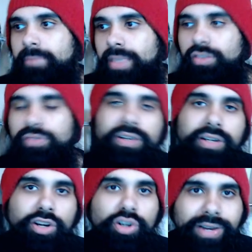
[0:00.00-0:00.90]
it's very
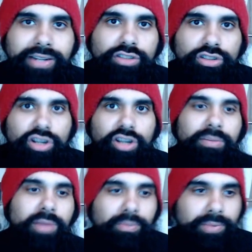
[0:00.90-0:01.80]
annoying to talk
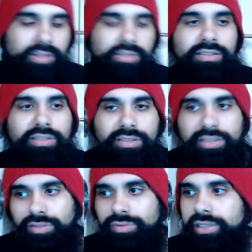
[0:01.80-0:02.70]
about because it's it's
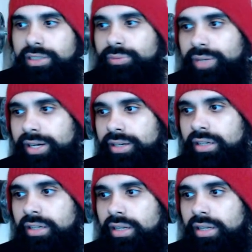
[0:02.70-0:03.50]
very rare.